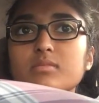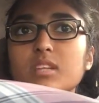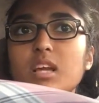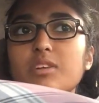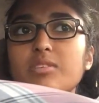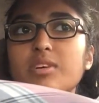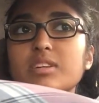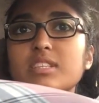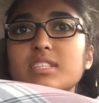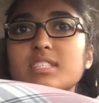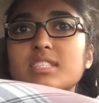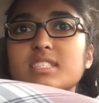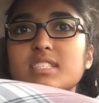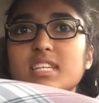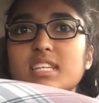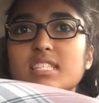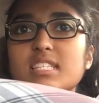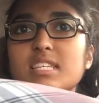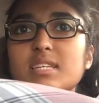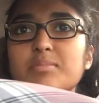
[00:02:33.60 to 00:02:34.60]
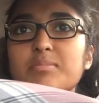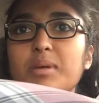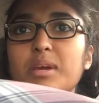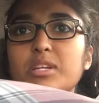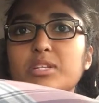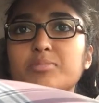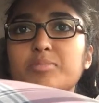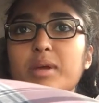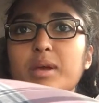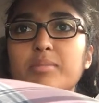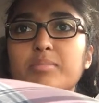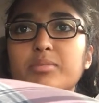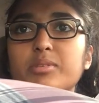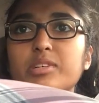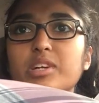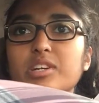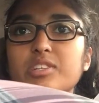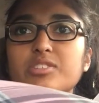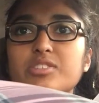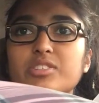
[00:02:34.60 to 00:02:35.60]
I read this 16-page paper
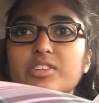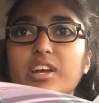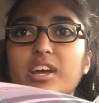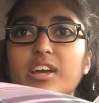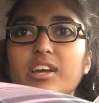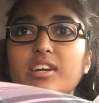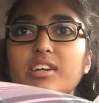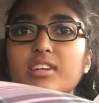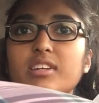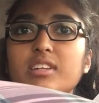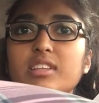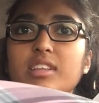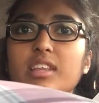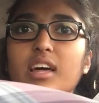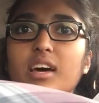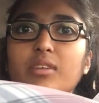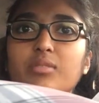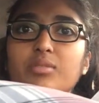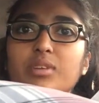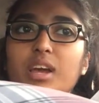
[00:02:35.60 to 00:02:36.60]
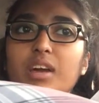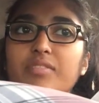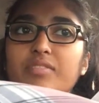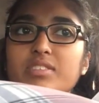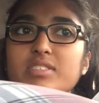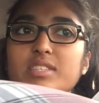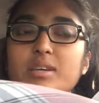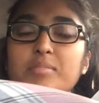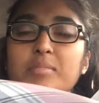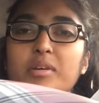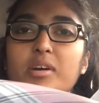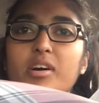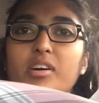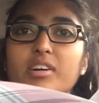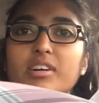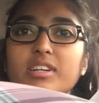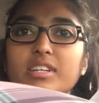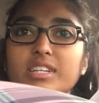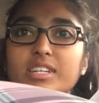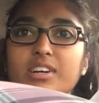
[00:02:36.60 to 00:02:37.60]
yesterday that we had a seminar
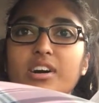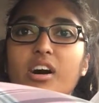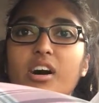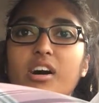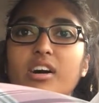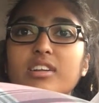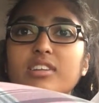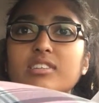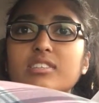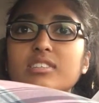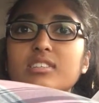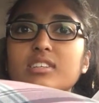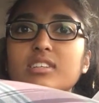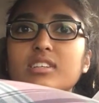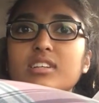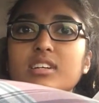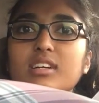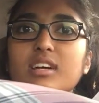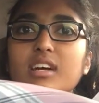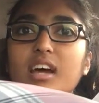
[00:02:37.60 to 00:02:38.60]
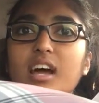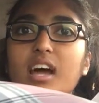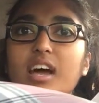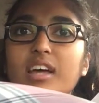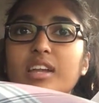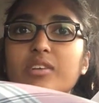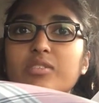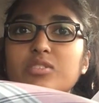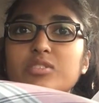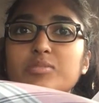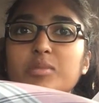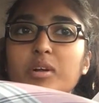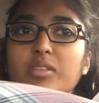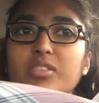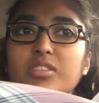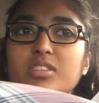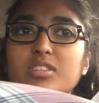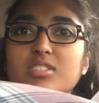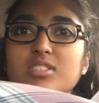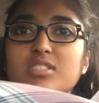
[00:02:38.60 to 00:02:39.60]
in econ, and it was about
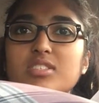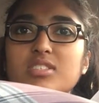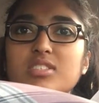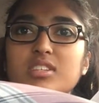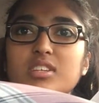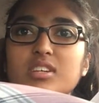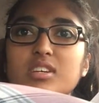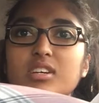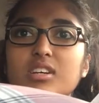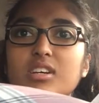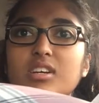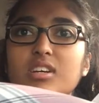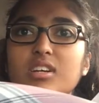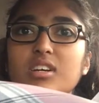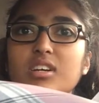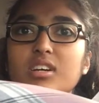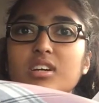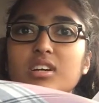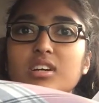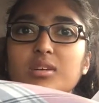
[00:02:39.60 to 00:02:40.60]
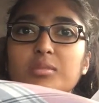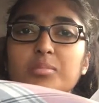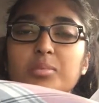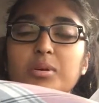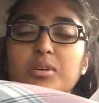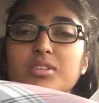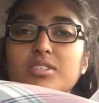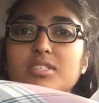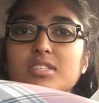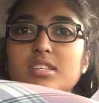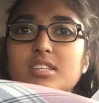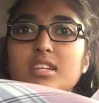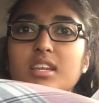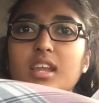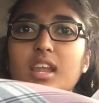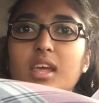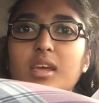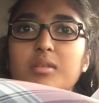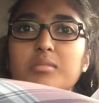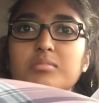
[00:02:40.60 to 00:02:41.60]
this person
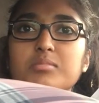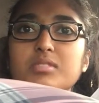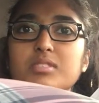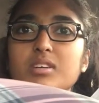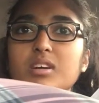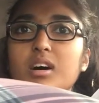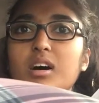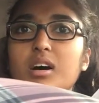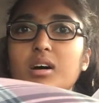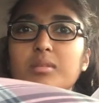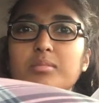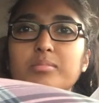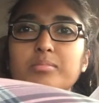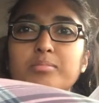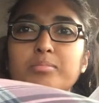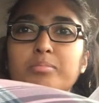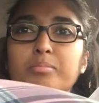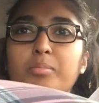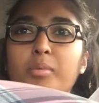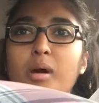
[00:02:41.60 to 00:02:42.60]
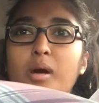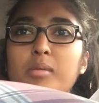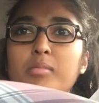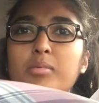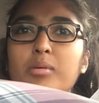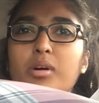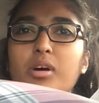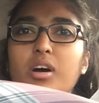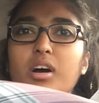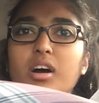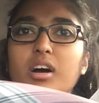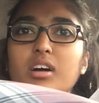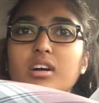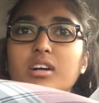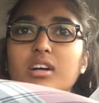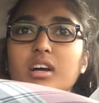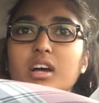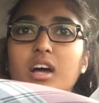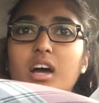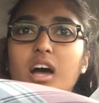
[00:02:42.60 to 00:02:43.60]
named Barbara,
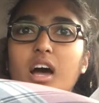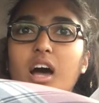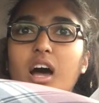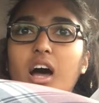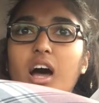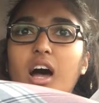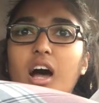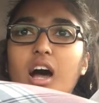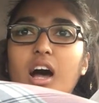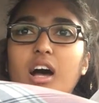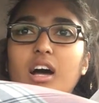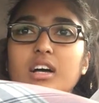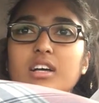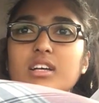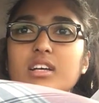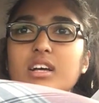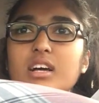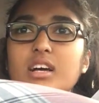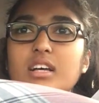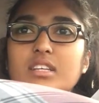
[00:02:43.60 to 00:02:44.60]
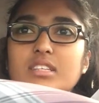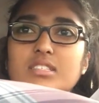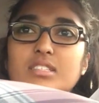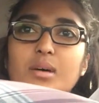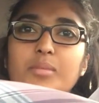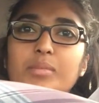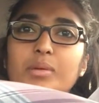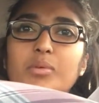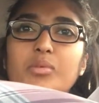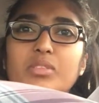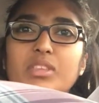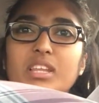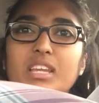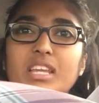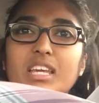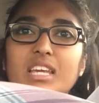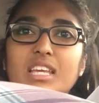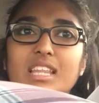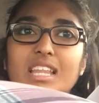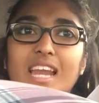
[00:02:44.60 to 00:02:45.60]
something with an
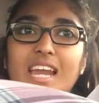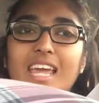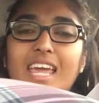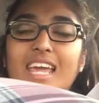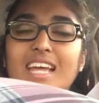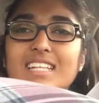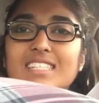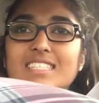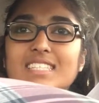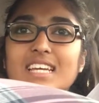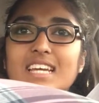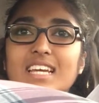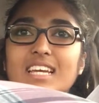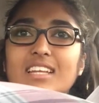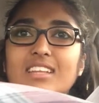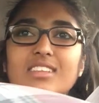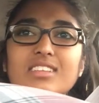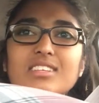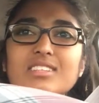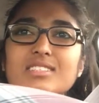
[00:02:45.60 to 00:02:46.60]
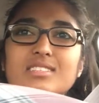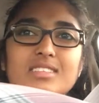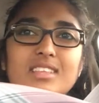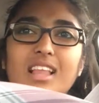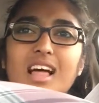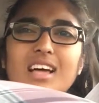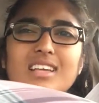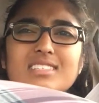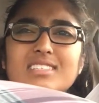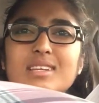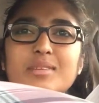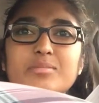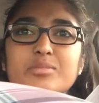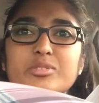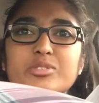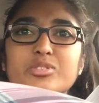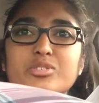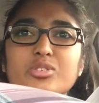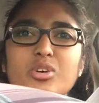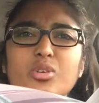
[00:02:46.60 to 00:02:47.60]
E that I can't say. These last names are
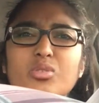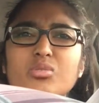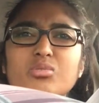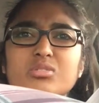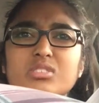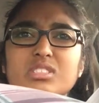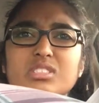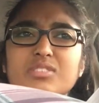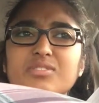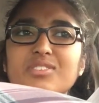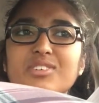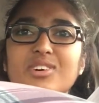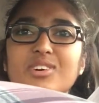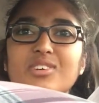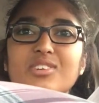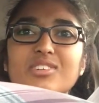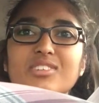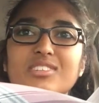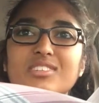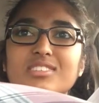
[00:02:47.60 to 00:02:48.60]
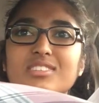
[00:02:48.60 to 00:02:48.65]
so difficult.